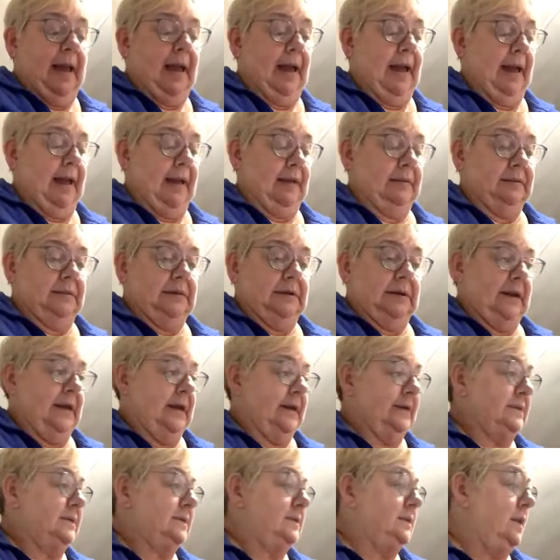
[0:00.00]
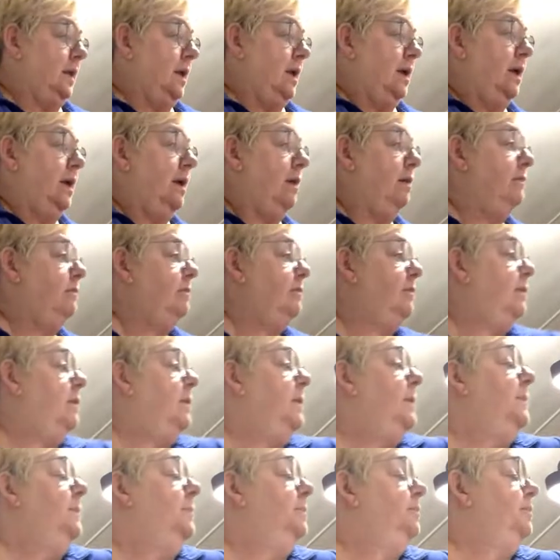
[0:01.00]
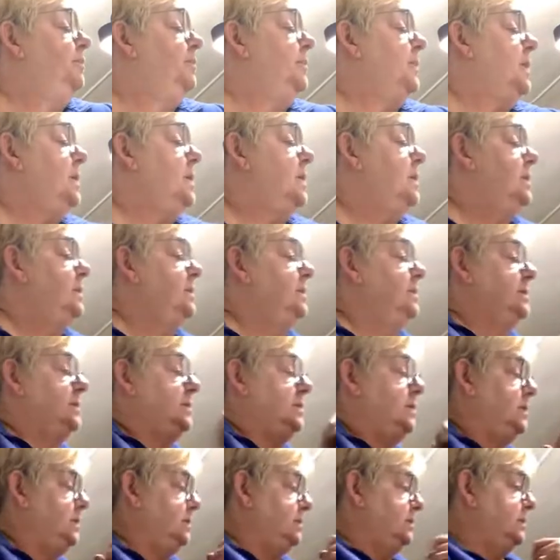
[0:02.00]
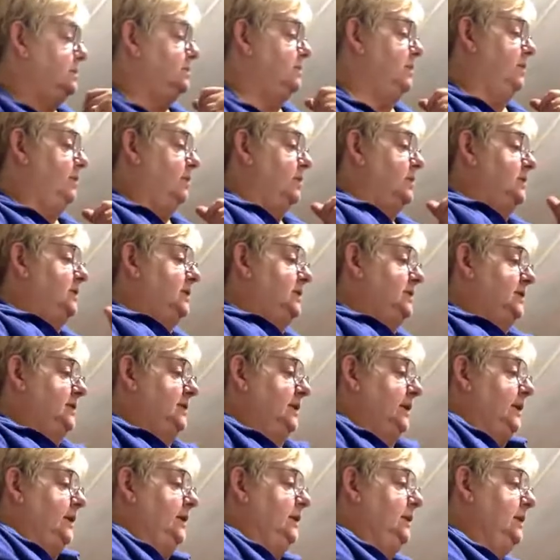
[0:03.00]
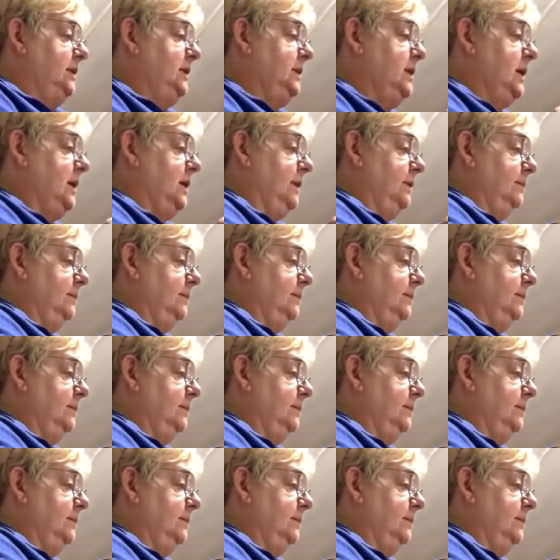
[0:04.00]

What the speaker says: at the next line. Excuse me one second.